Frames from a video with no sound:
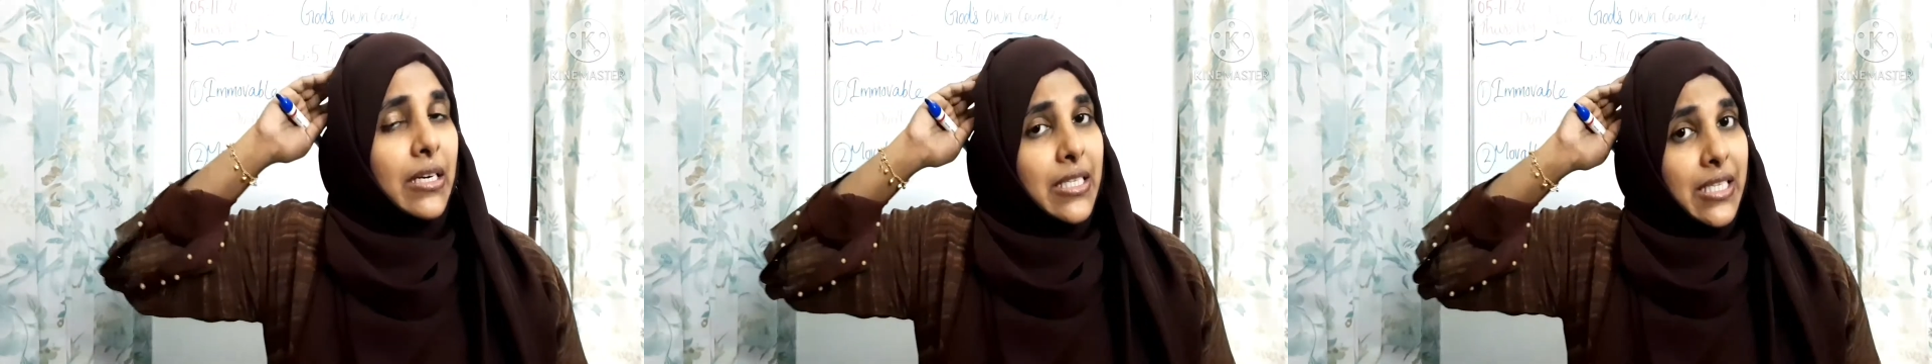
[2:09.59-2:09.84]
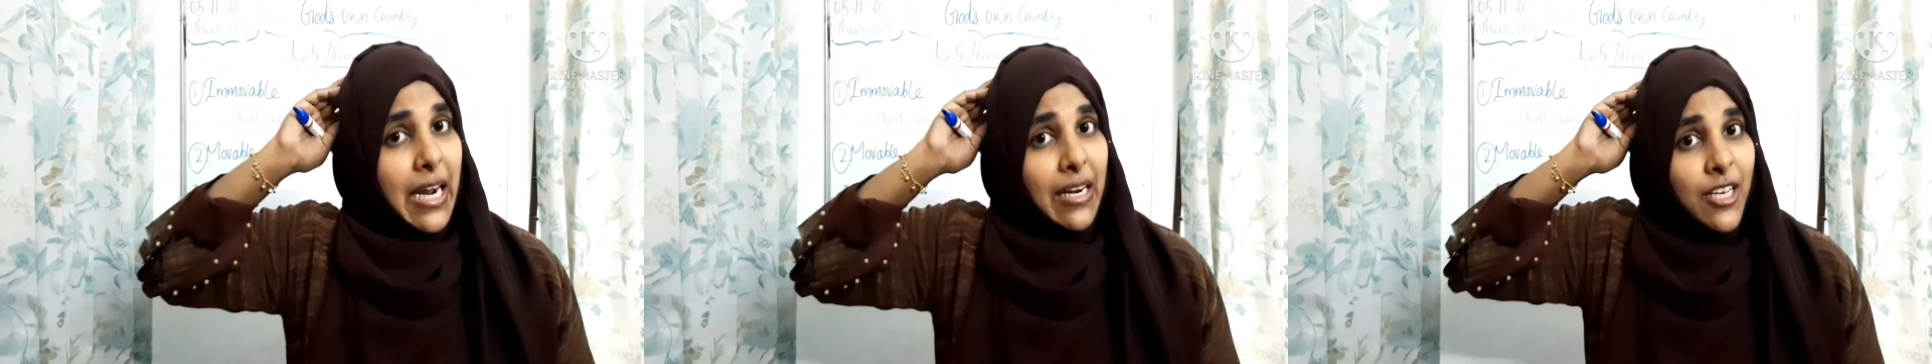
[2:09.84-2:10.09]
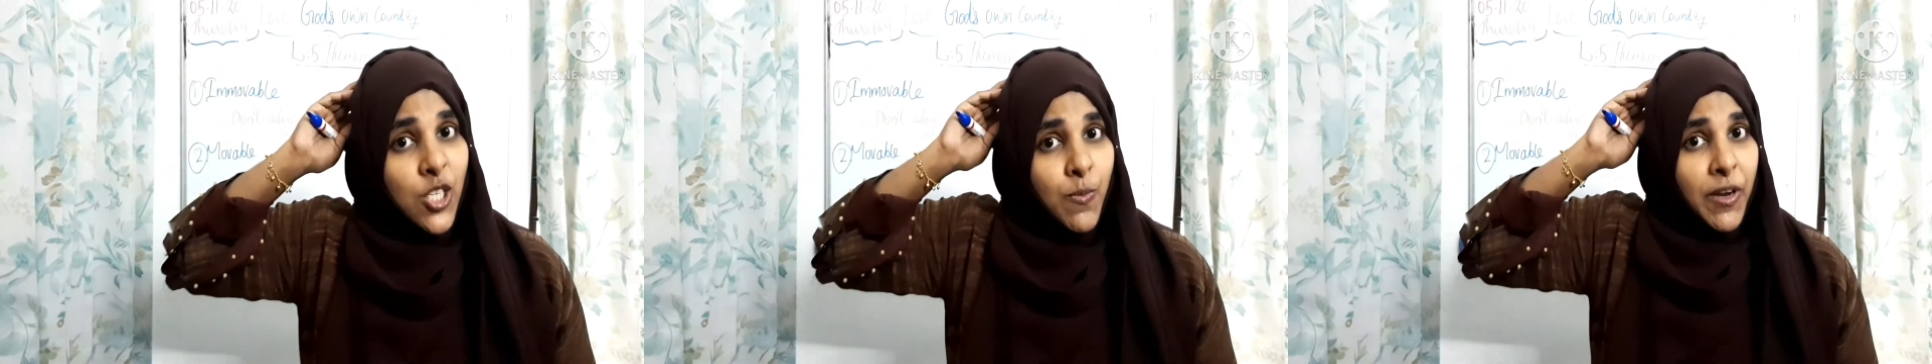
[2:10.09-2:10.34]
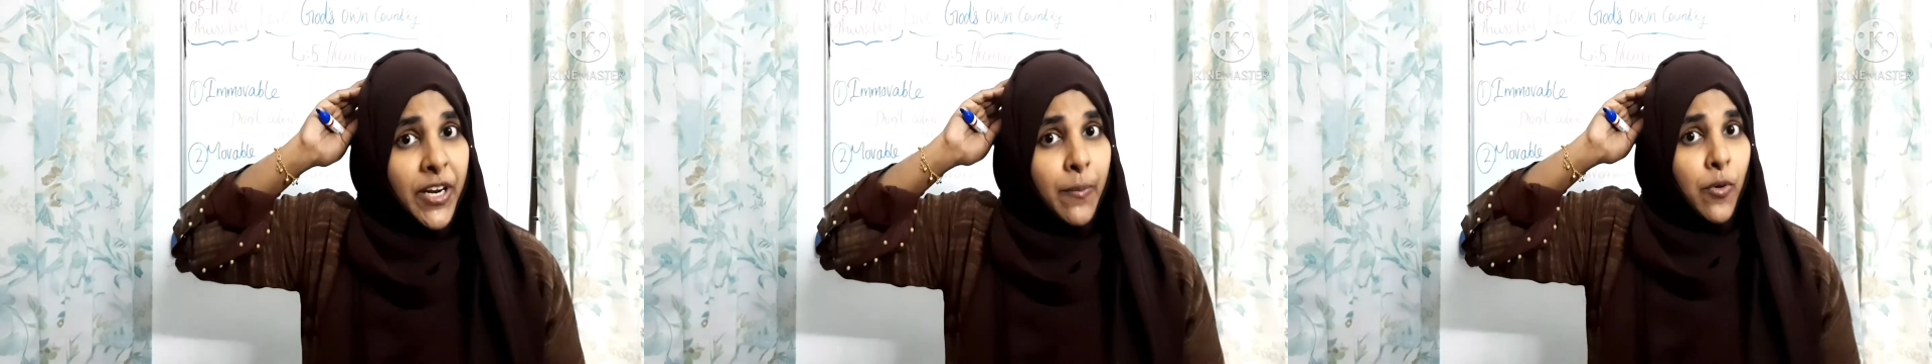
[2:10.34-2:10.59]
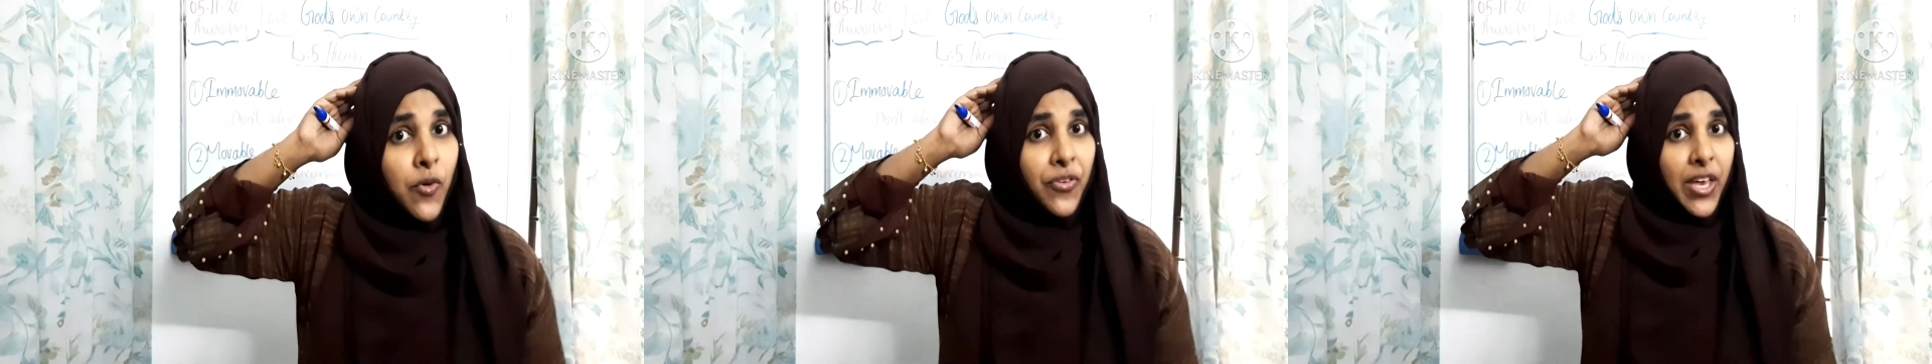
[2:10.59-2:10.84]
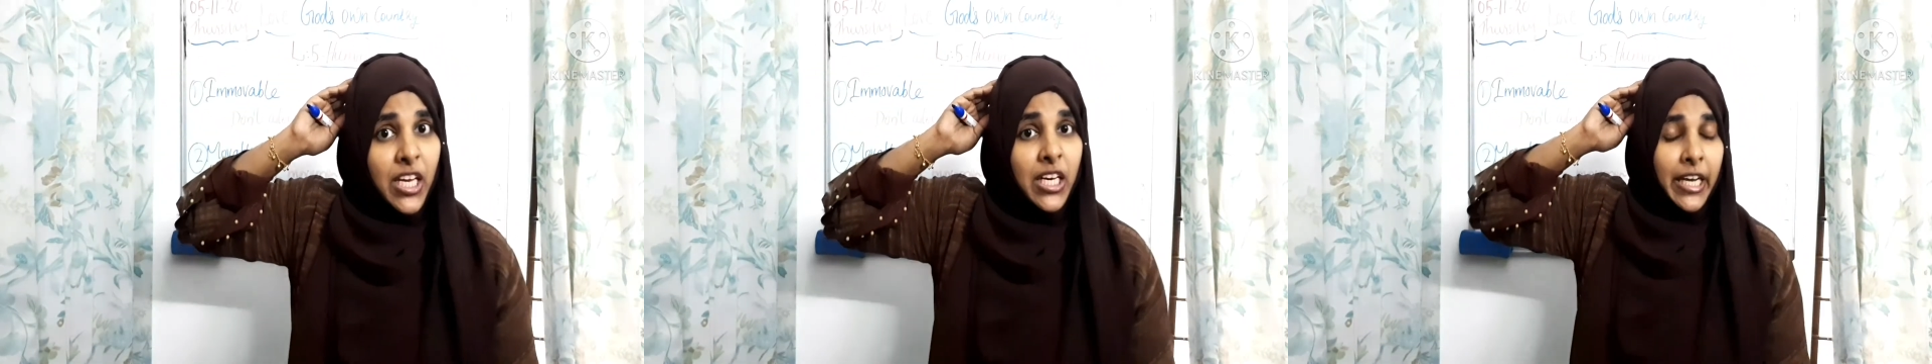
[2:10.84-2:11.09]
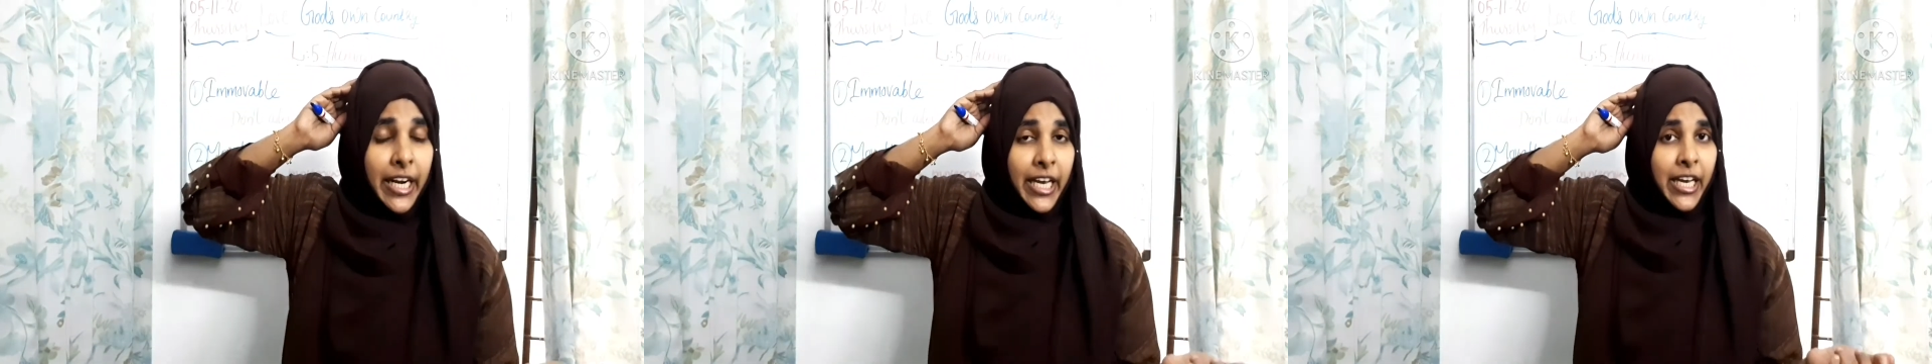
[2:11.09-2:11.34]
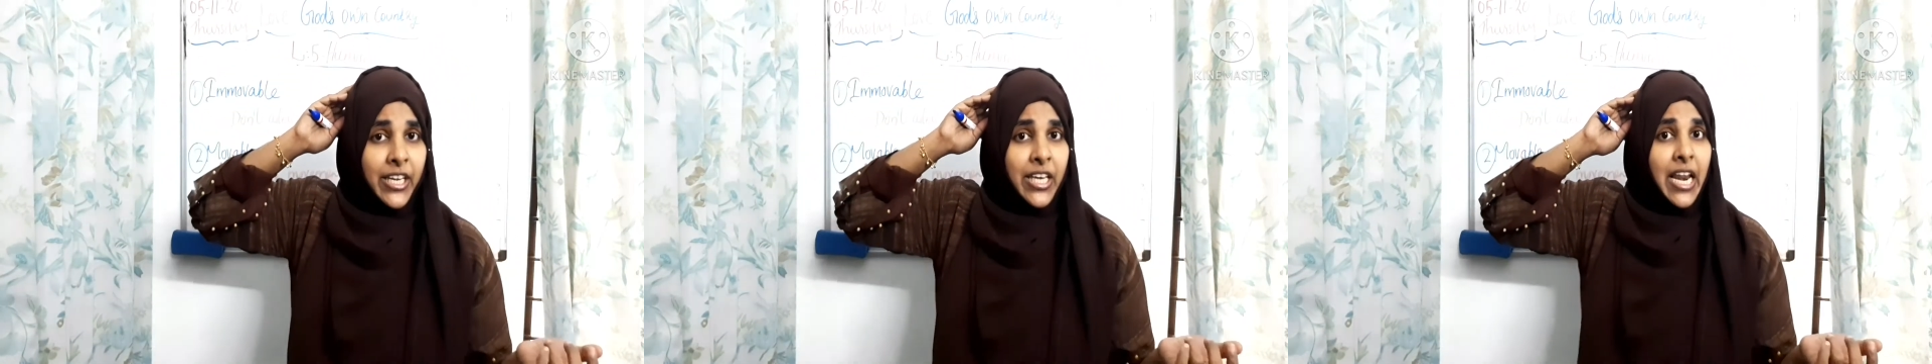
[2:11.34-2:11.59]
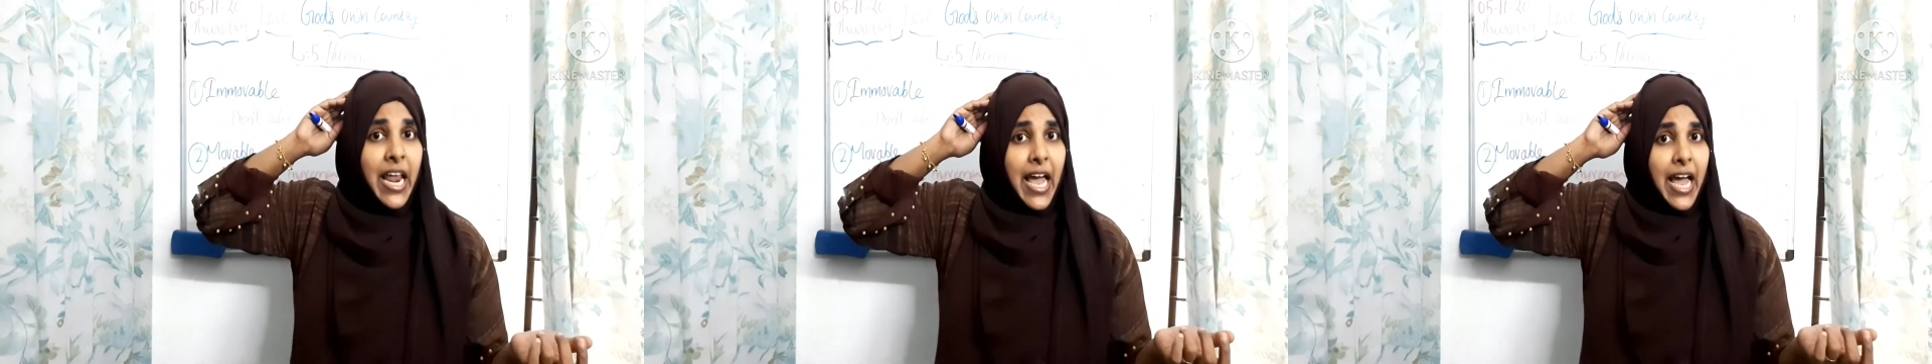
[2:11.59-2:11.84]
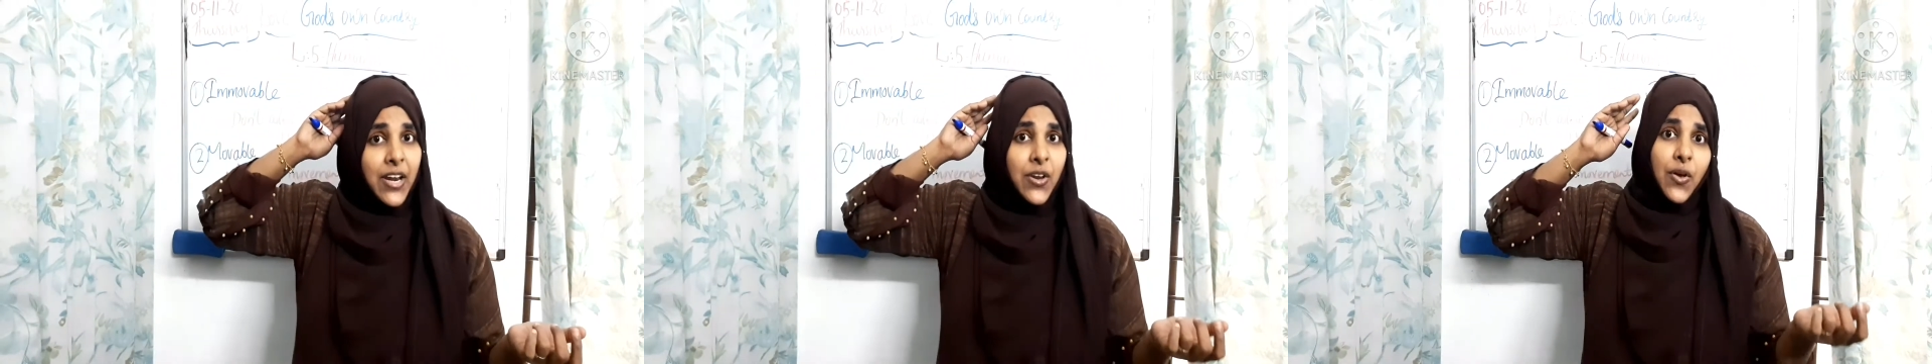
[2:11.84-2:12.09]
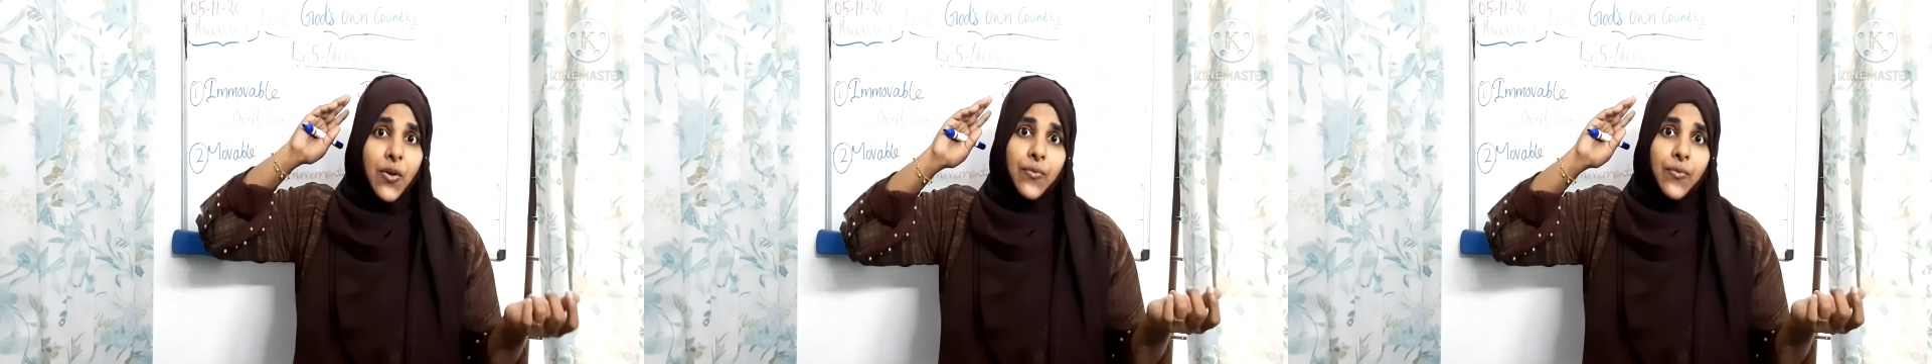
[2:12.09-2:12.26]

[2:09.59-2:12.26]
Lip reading: Skull is made up of a cranial and